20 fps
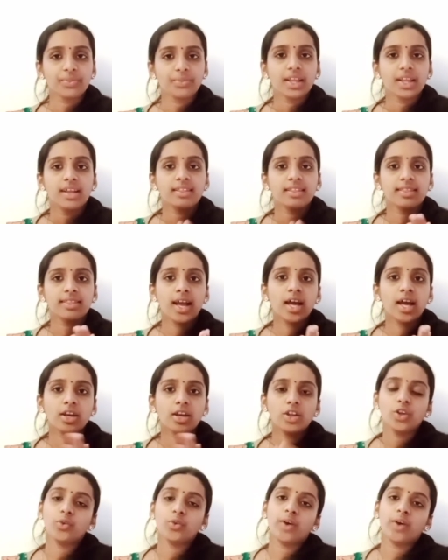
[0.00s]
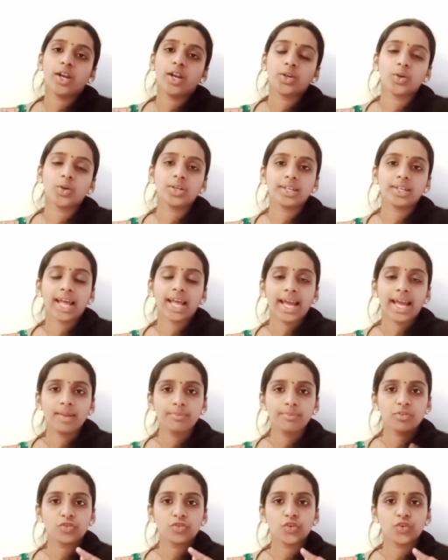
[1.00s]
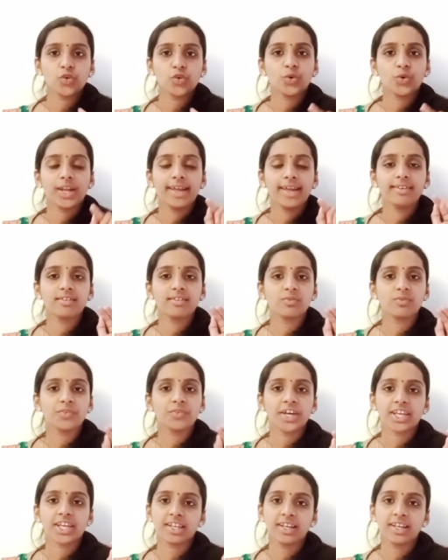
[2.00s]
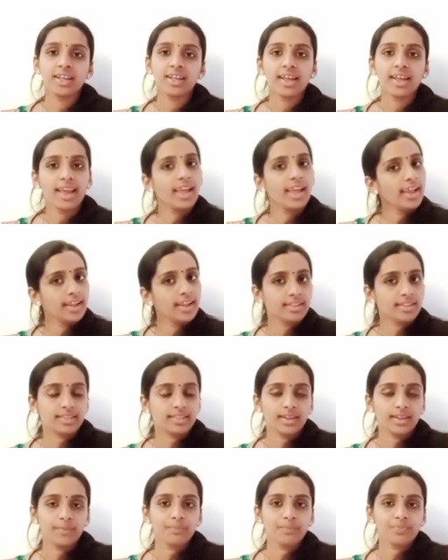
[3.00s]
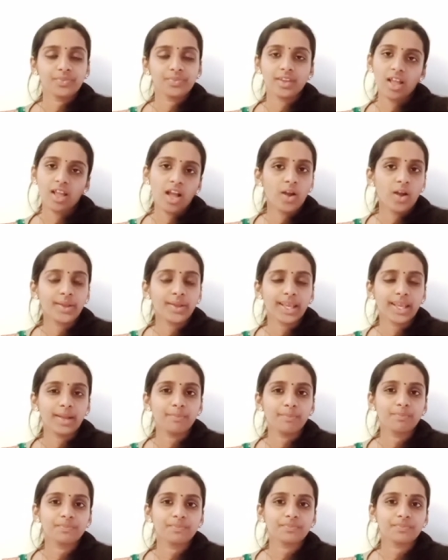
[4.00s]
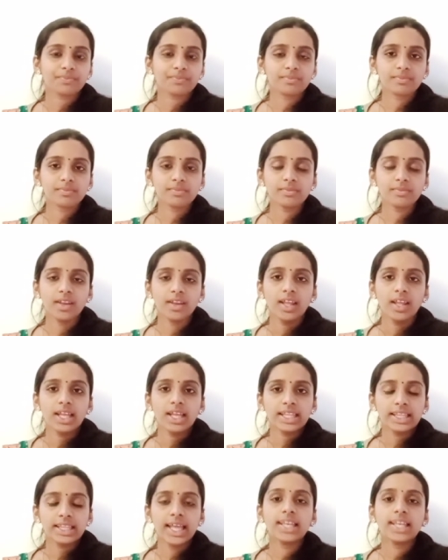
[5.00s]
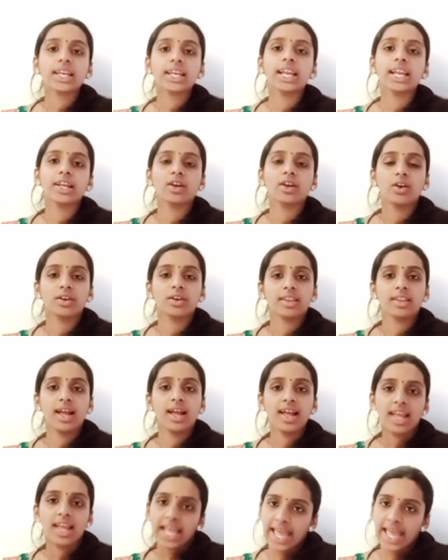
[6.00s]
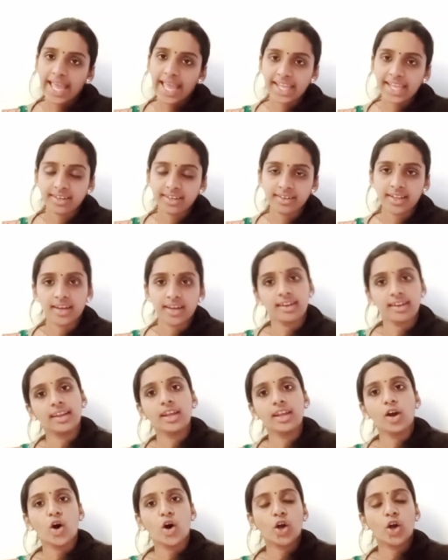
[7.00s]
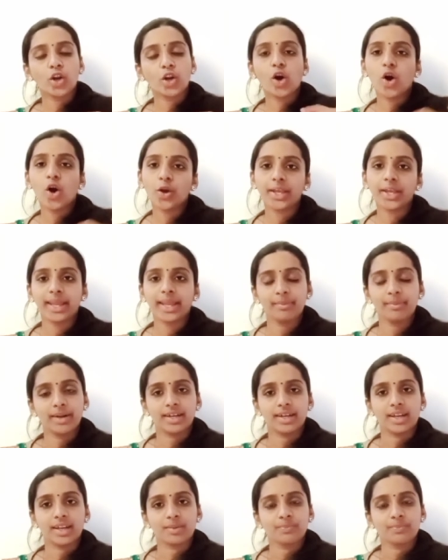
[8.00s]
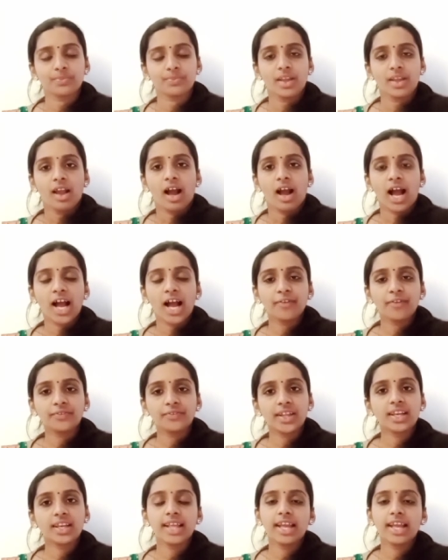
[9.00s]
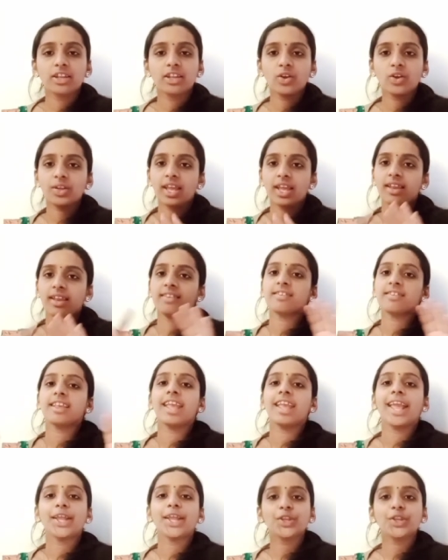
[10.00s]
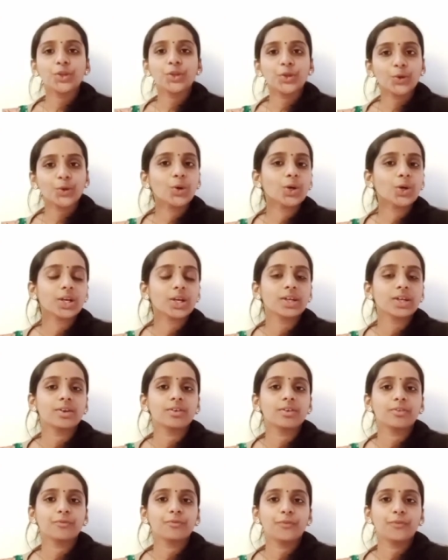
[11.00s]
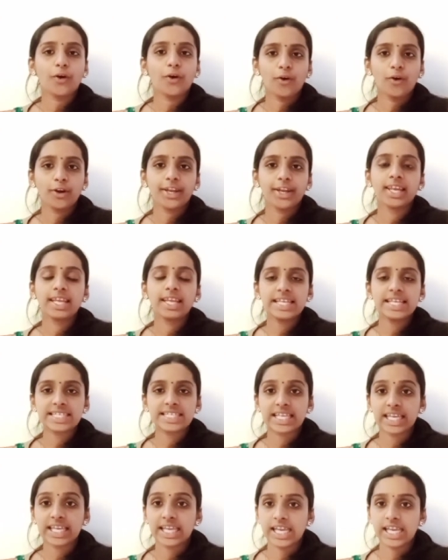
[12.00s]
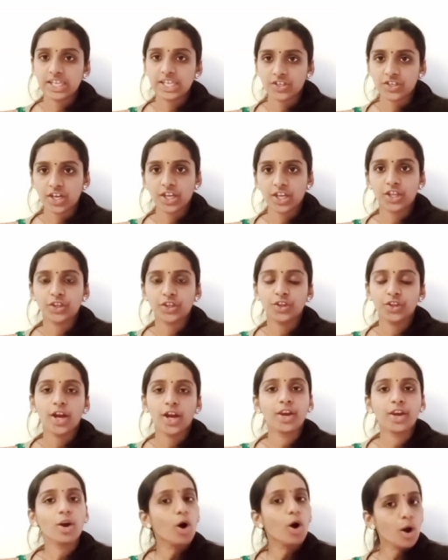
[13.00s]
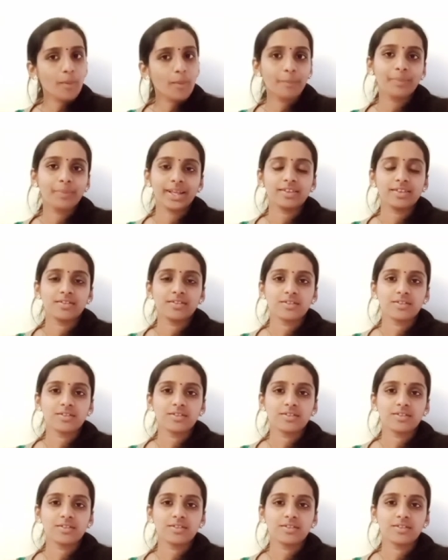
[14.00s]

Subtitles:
There, you want to type students work 8th. Okay. Then click on the enter key or OK button. After that, you can see a new folder is created in your home page.